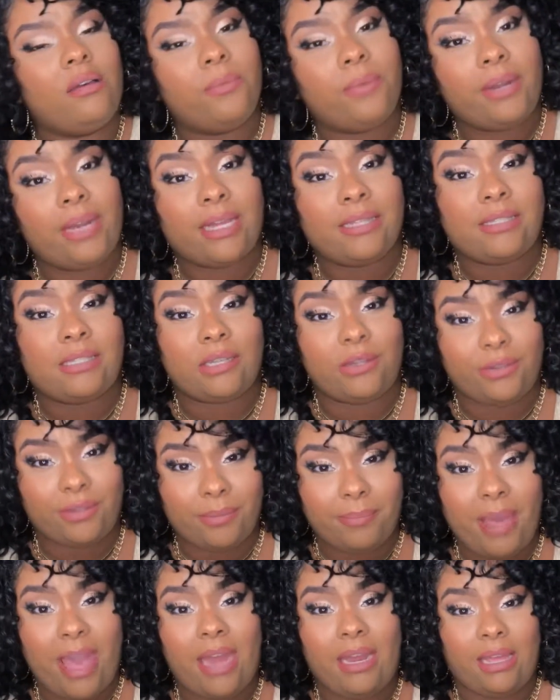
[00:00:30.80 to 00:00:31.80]
when I seen it on the
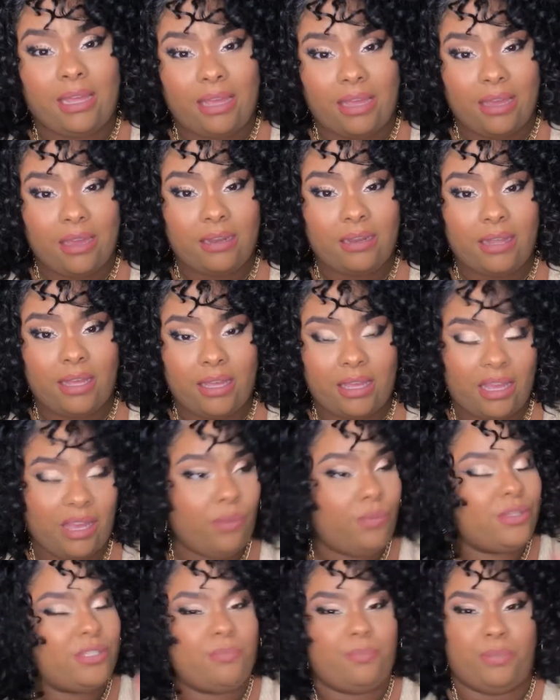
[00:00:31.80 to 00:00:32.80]
mannequin, like,
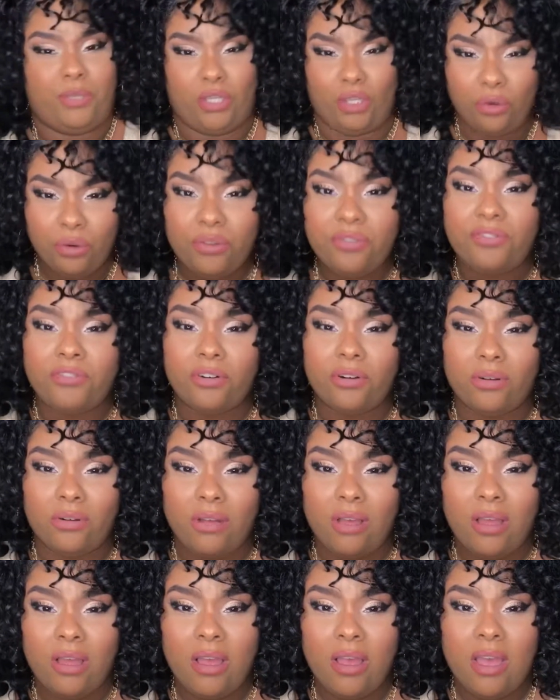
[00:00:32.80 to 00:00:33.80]
it was beautiful.
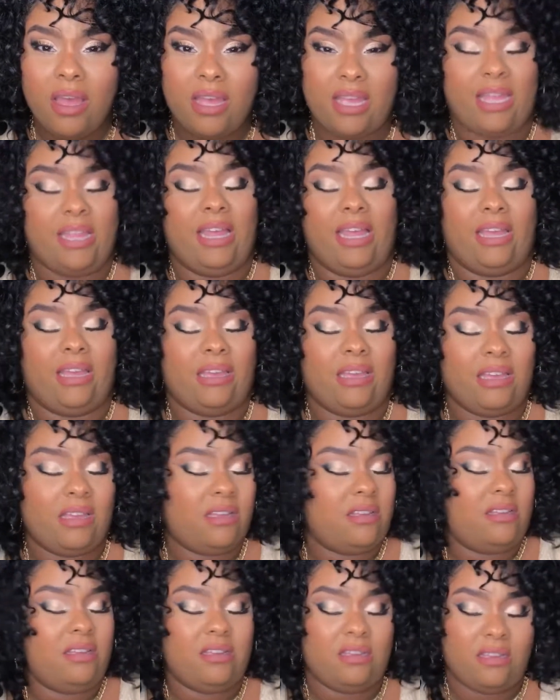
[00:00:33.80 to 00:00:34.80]
Like,
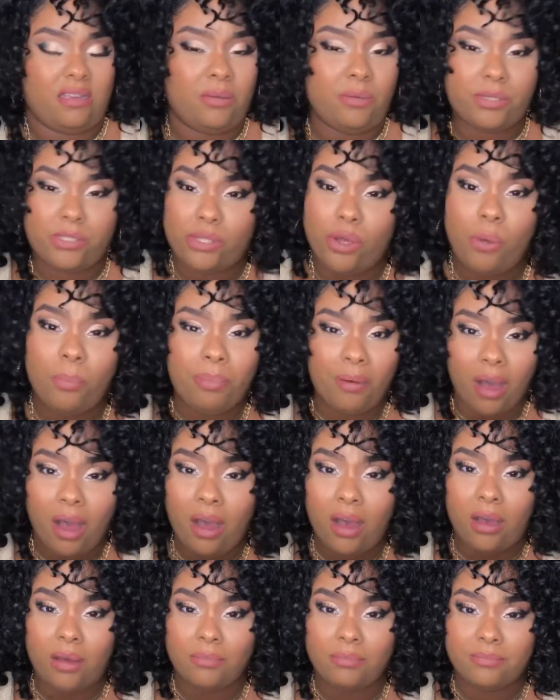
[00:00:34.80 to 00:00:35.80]
it was so
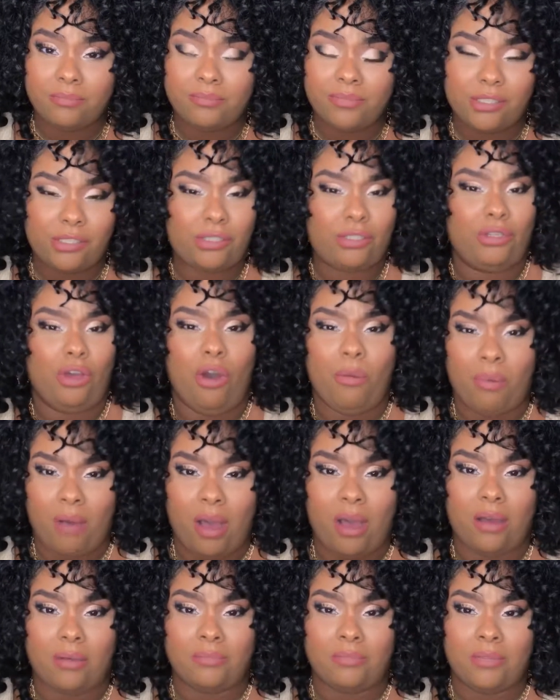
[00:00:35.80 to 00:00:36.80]
bomb, so
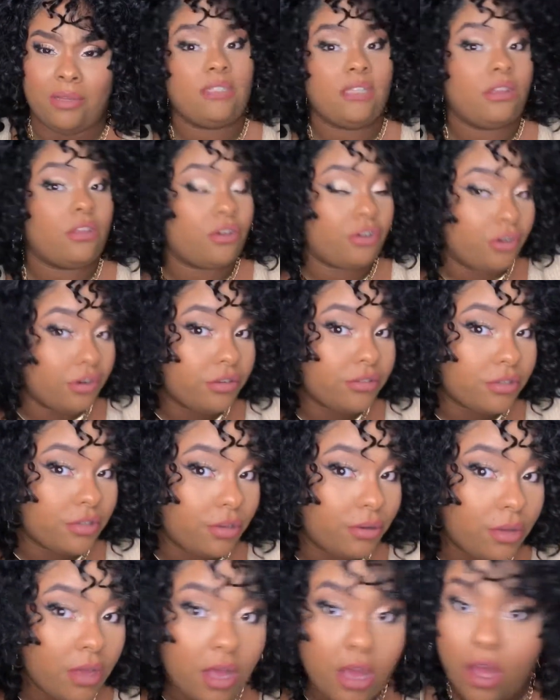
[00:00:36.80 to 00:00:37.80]
bomb. The curls
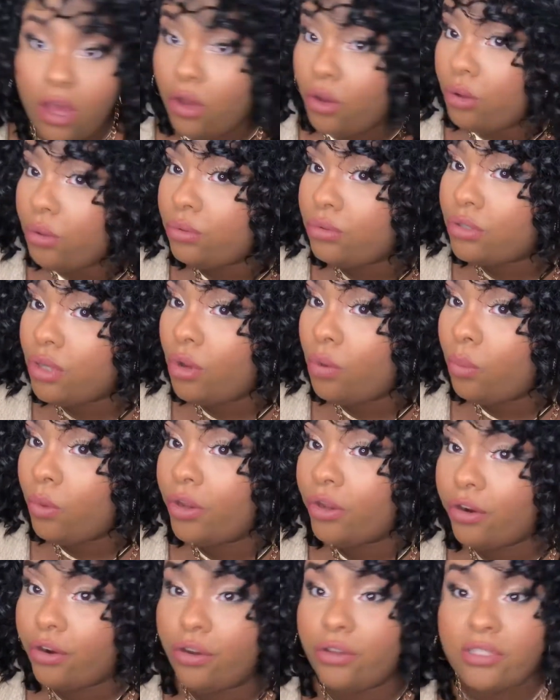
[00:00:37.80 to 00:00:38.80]
though, who don't want
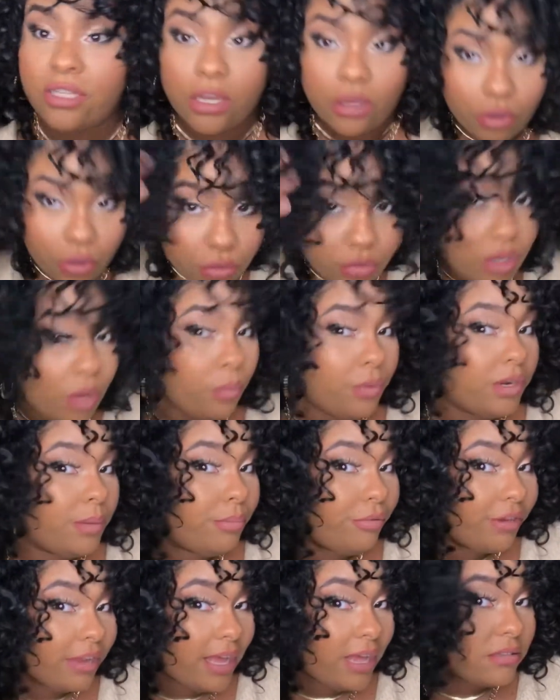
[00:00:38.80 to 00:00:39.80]
curls? Like, who don't want to
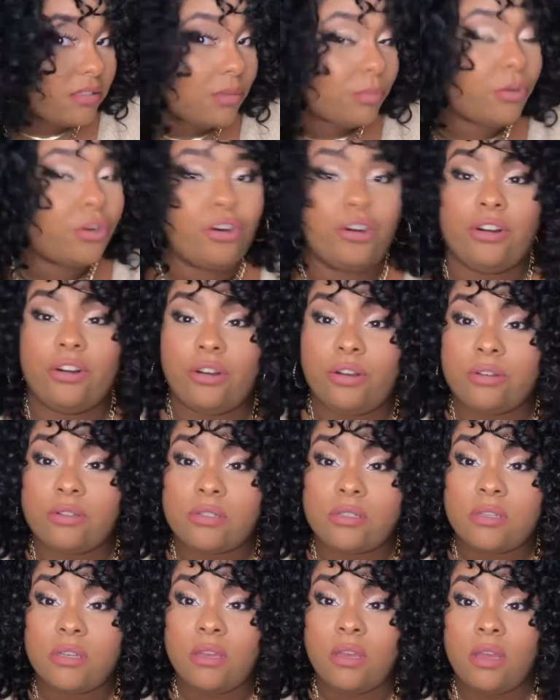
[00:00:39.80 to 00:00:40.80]
bring out some
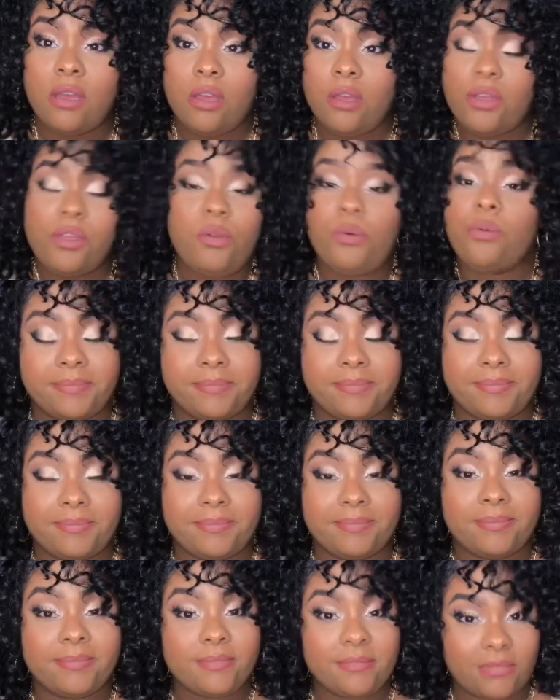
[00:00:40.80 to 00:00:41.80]
curls?
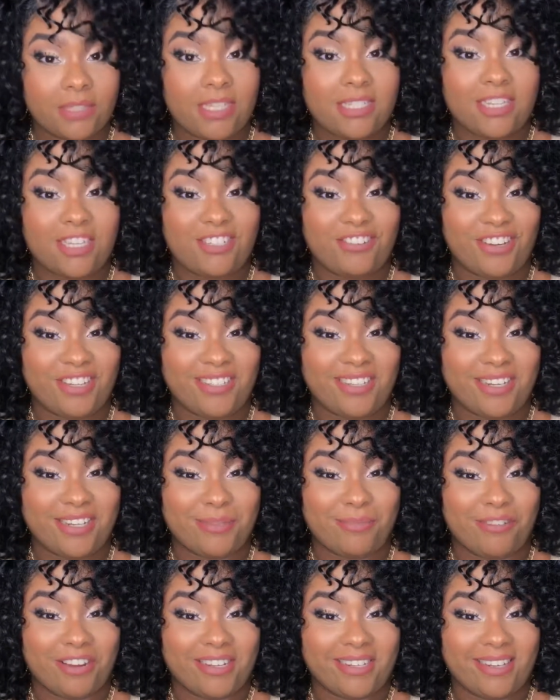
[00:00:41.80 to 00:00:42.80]
Let's get straight into this
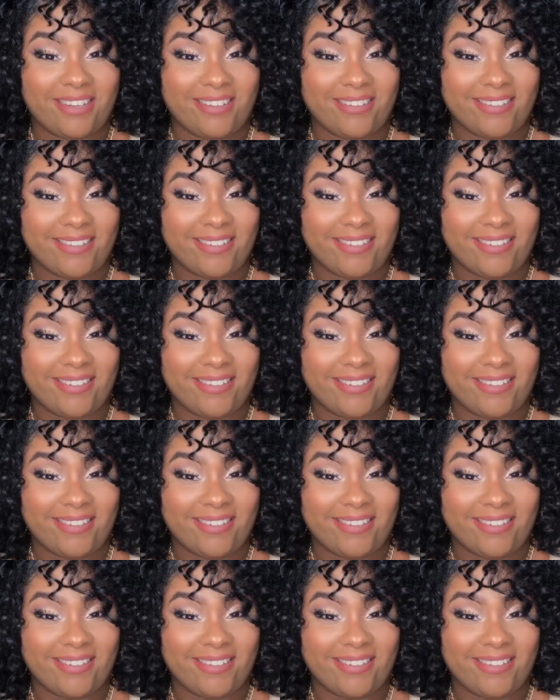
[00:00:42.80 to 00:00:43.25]
breakdown.